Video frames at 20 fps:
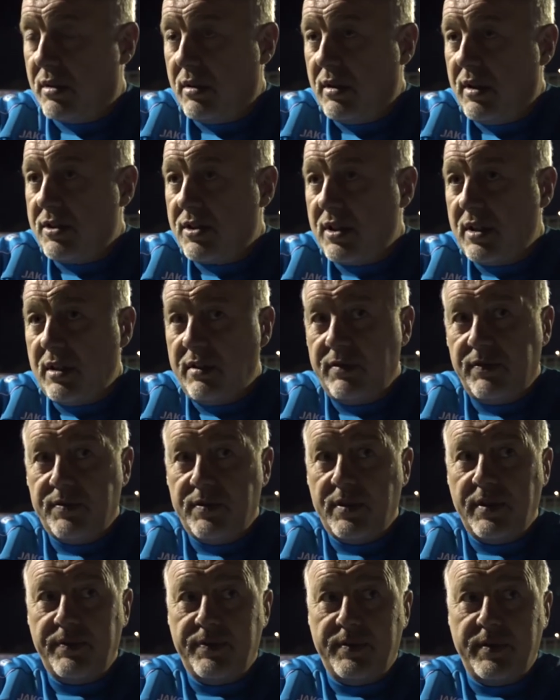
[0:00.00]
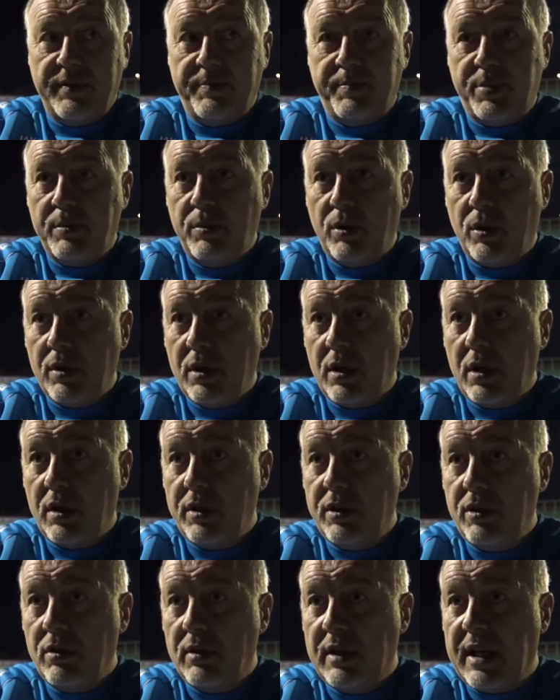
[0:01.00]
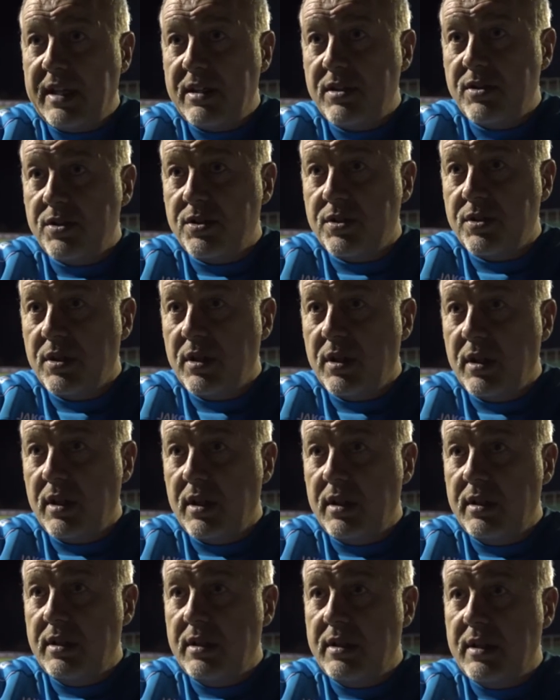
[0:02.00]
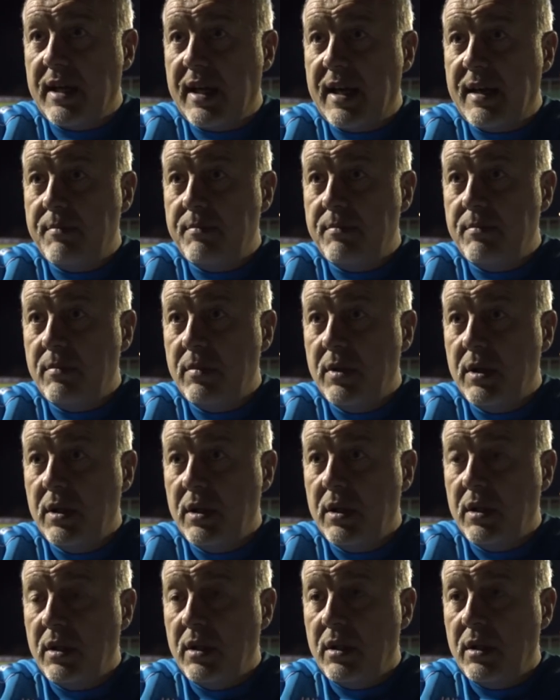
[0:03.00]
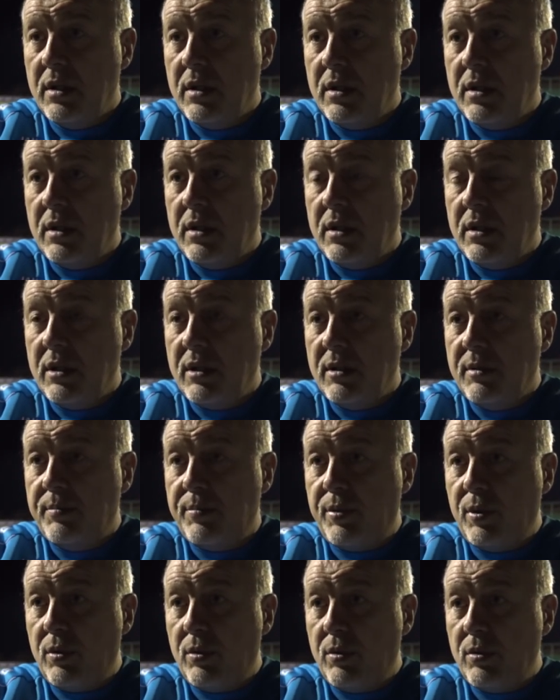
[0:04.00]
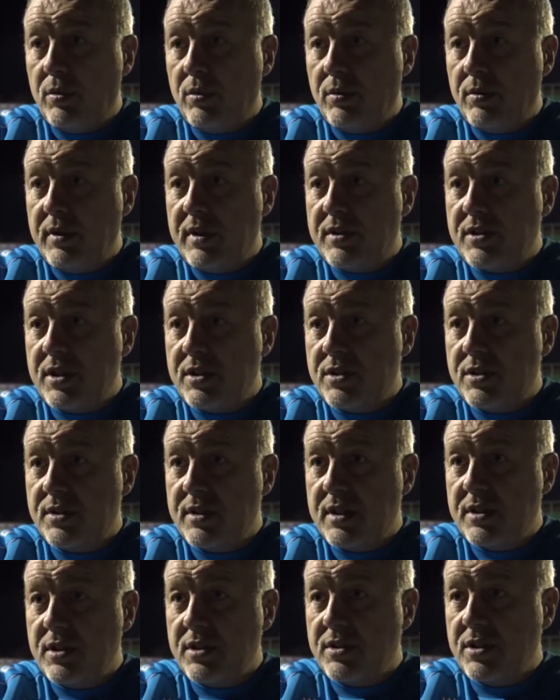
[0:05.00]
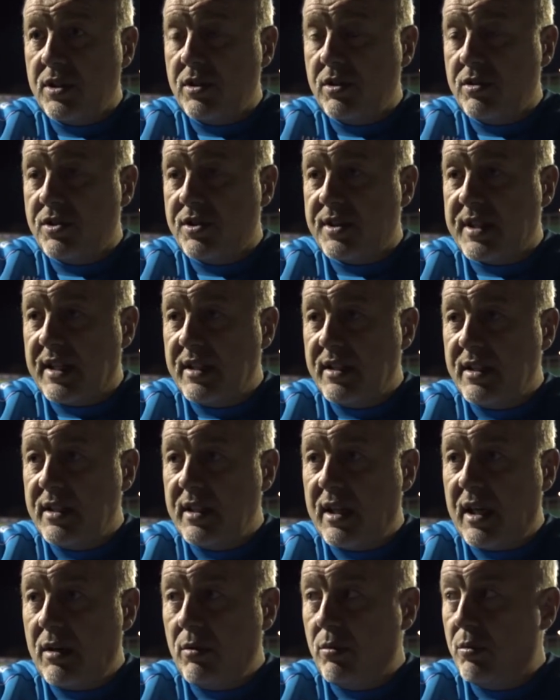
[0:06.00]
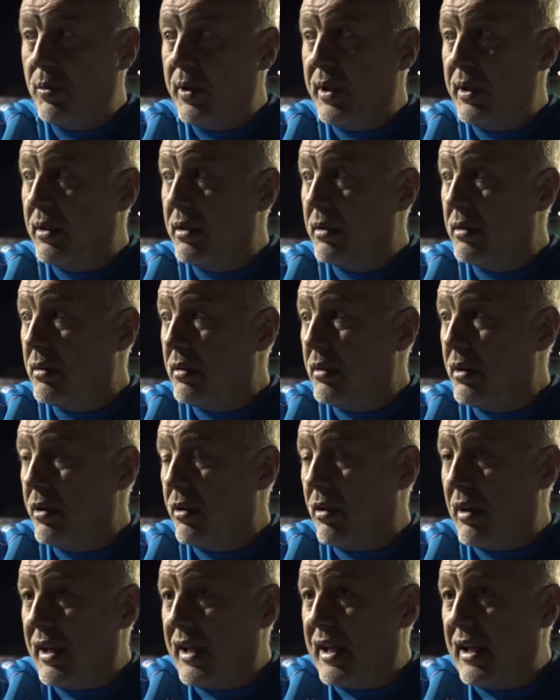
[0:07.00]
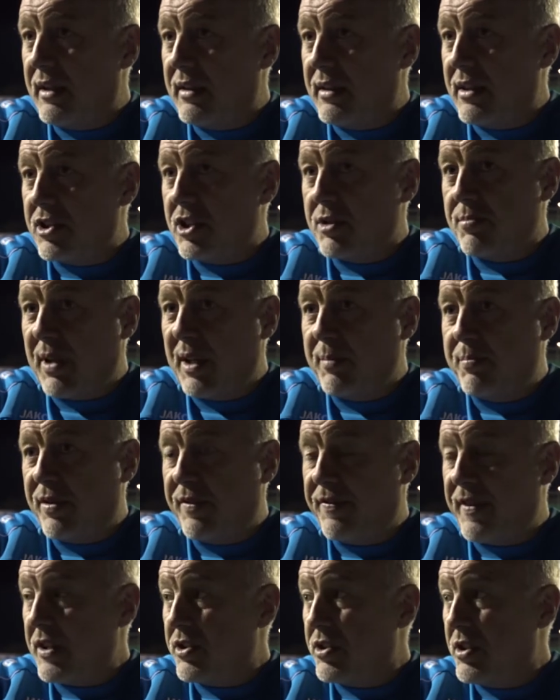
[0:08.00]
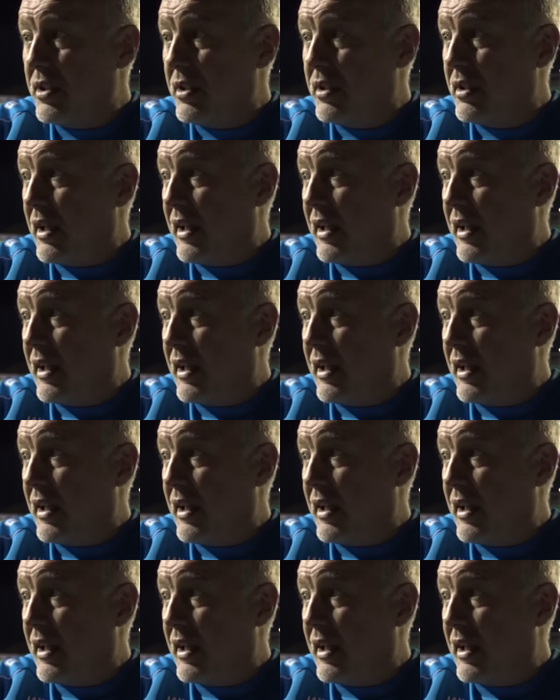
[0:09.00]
Listen, they've promoted a lot of young lads, and but this is a good standard now. This is my profession.